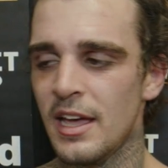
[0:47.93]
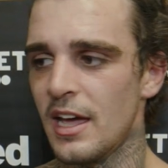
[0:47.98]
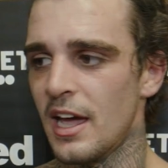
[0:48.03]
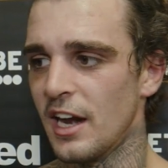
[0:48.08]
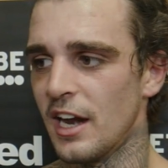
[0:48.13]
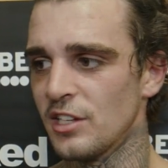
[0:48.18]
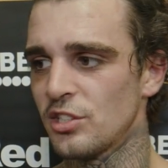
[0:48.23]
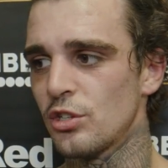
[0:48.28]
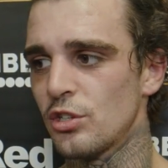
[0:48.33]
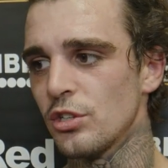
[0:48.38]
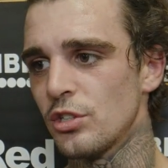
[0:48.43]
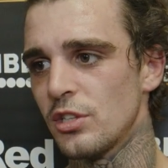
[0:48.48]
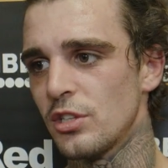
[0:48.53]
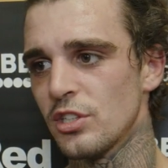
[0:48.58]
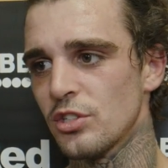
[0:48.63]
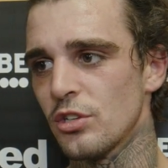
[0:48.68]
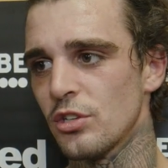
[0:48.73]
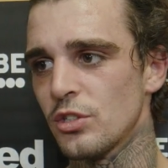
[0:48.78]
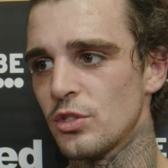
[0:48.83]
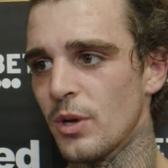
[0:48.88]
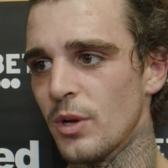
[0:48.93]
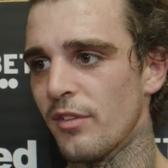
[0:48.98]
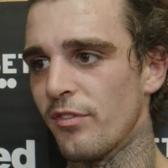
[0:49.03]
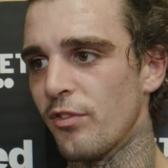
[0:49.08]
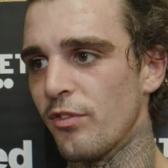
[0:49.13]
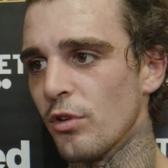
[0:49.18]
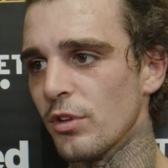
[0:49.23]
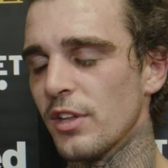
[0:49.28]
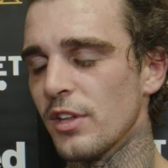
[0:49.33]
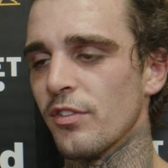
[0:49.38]
And it's good to have
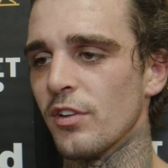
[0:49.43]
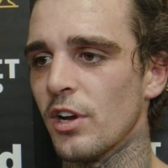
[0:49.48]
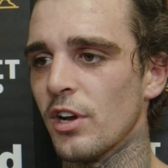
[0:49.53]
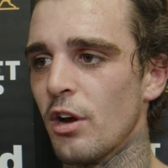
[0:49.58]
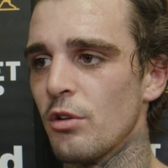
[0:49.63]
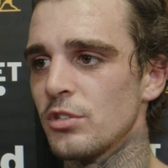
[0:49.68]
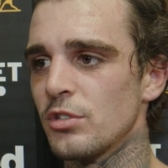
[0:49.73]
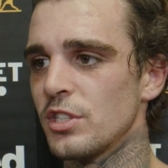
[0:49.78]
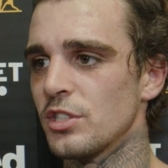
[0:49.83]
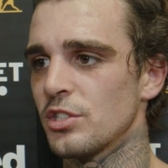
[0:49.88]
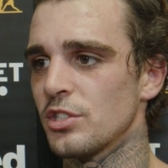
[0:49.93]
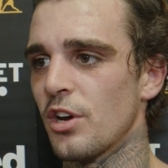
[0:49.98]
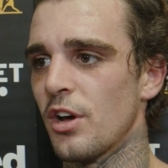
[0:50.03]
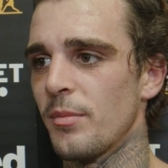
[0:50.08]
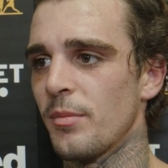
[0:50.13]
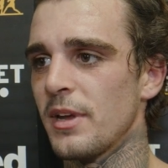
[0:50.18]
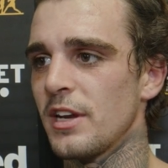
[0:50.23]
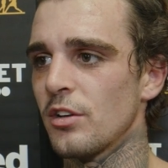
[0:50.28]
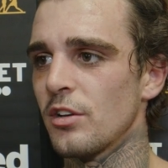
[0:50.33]
four different coaches, you know what I mean?